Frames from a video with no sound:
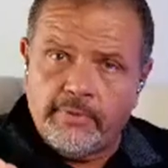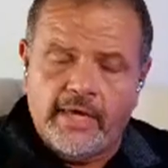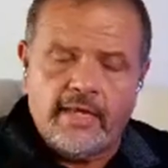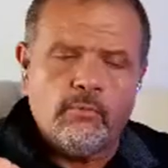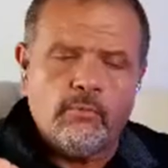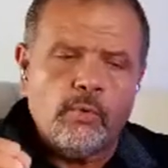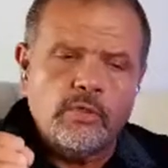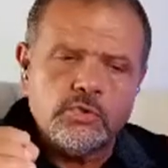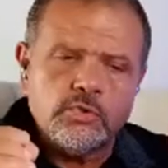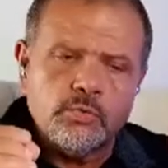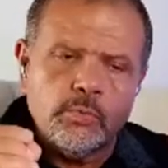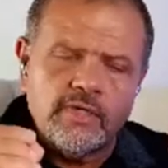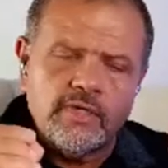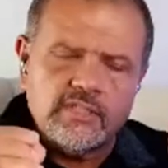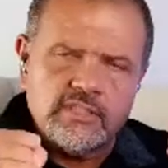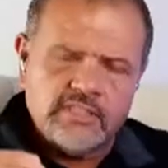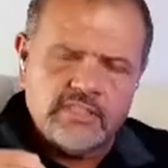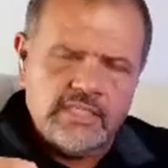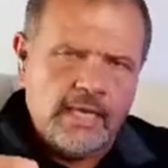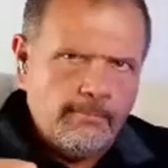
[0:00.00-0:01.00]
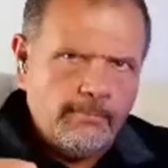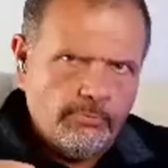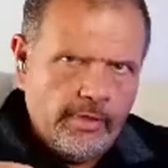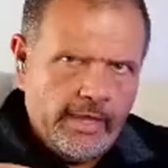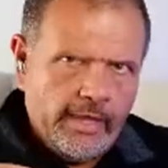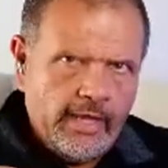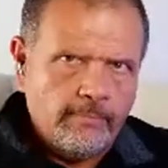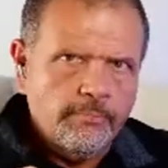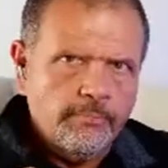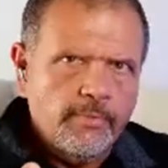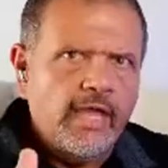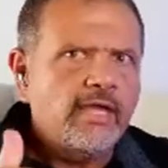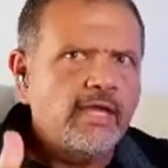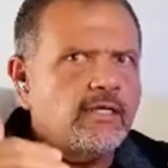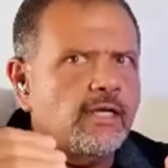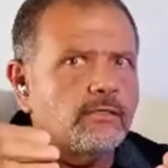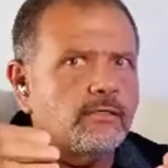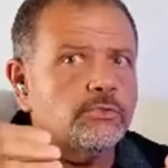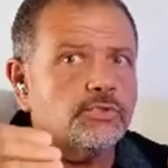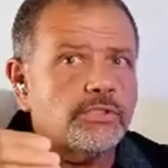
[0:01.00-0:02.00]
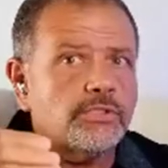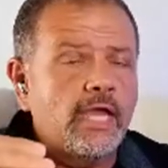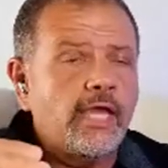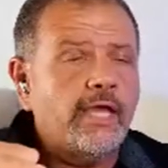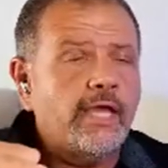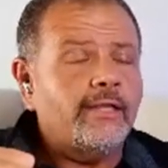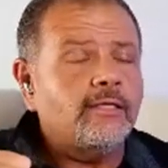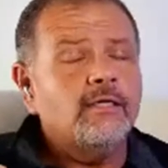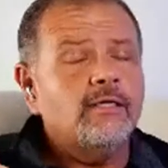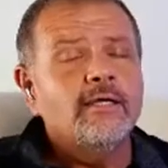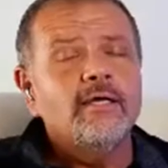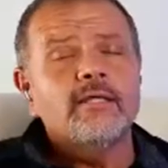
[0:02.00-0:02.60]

that. Once we accept that and understand,